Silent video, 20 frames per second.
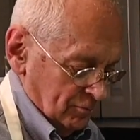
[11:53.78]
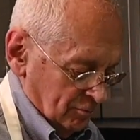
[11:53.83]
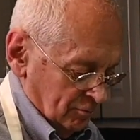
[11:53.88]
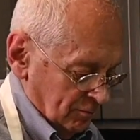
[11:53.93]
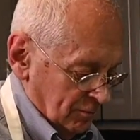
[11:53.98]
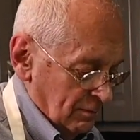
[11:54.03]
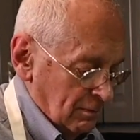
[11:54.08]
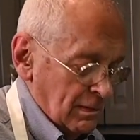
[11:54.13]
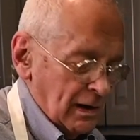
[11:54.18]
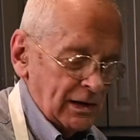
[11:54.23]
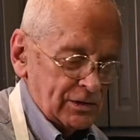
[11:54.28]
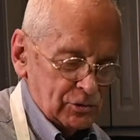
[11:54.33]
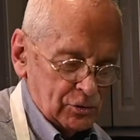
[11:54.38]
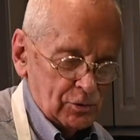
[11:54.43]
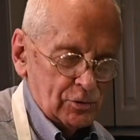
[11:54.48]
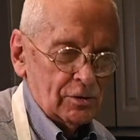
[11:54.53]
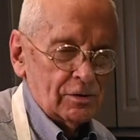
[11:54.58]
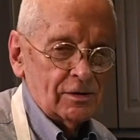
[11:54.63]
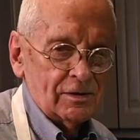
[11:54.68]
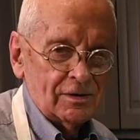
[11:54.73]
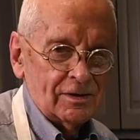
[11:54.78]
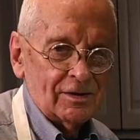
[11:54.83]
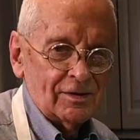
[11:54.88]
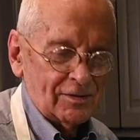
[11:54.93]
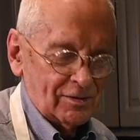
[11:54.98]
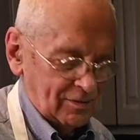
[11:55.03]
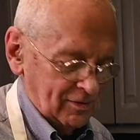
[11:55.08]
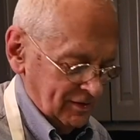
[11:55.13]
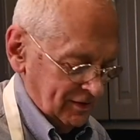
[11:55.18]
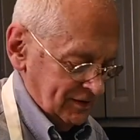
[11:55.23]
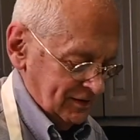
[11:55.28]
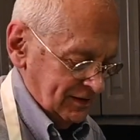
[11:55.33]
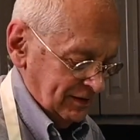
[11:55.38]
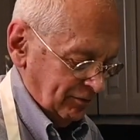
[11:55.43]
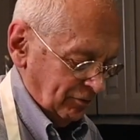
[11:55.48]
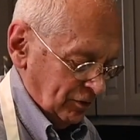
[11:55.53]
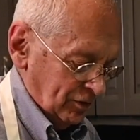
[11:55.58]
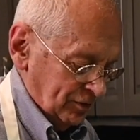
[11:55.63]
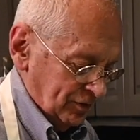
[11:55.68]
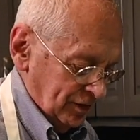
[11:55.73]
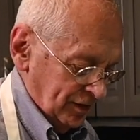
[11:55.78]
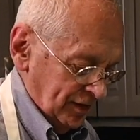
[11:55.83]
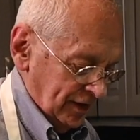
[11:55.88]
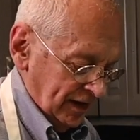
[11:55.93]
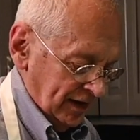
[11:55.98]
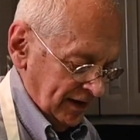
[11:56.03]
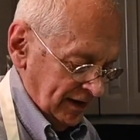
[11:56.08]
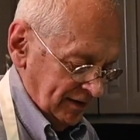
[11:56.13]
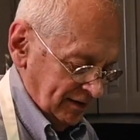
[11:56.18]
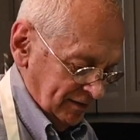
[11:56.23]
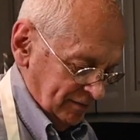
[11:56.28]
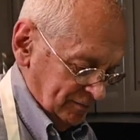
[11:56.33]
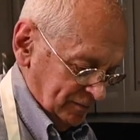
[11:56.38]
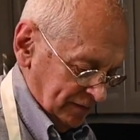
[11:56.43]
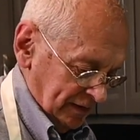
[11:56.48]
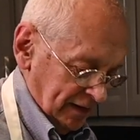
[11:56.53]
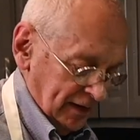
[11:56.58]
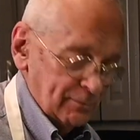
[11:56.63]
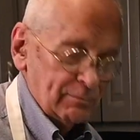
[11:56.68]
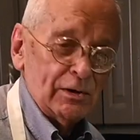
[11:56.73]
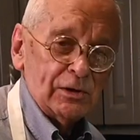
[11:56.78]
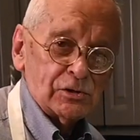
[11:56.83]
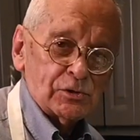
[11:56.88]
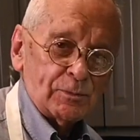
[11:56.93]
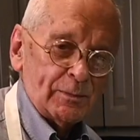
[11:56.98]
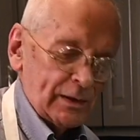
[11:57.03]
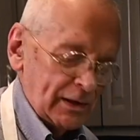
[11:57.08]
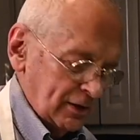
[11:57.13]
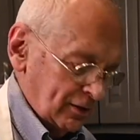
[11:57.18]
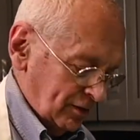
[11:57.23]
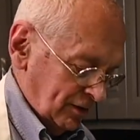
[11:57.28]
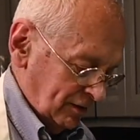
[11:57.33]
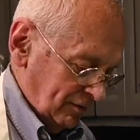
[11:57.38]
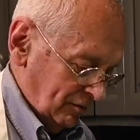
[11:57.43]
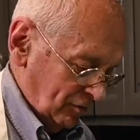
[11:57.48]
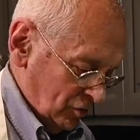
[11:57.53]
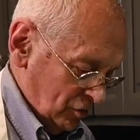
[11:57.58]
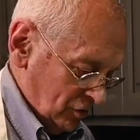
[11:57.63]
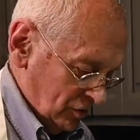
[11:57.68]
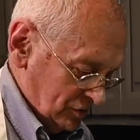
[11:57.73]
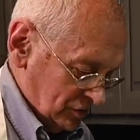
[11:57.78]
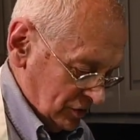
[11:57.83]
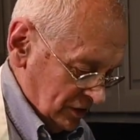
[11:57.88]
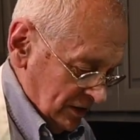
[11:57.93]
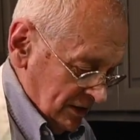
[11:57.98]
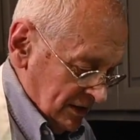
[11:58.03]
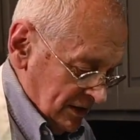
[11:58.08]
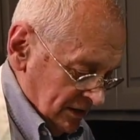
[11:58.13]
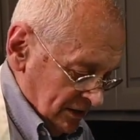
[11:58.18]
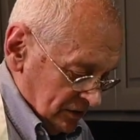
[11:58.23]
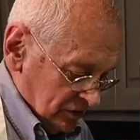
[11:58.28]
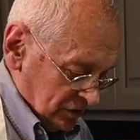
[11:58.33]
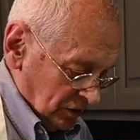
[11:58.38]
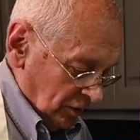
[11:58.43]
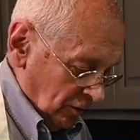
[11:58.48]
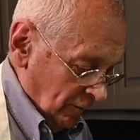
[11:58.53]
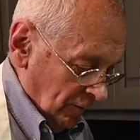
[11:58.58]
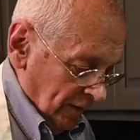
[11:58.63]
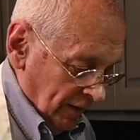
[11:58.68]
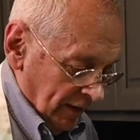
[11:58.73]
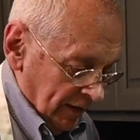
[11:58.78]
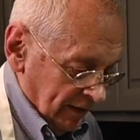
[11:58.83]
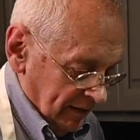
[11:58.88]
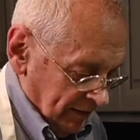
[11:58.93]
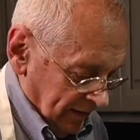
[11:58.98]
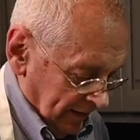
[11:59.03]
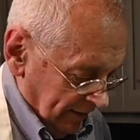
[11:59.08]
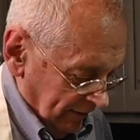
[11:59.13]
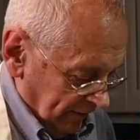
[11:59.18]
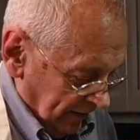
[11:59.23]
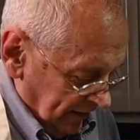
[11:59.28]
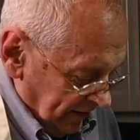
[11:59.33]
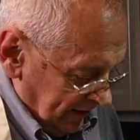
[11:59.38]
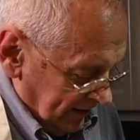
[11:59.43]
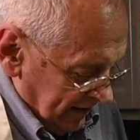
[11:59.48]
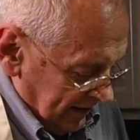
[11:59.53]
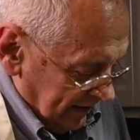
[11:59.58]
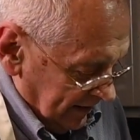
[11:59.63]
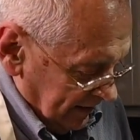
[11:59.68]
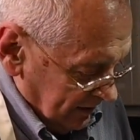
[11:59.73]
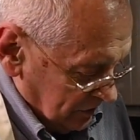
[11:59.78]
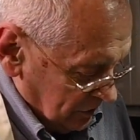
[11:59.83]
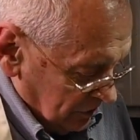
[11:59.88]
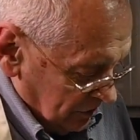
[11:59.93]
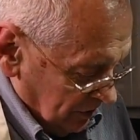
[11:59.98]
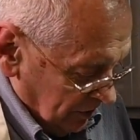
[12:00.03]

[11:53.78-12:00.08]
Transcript: much different than that and much better, of course. So again, as you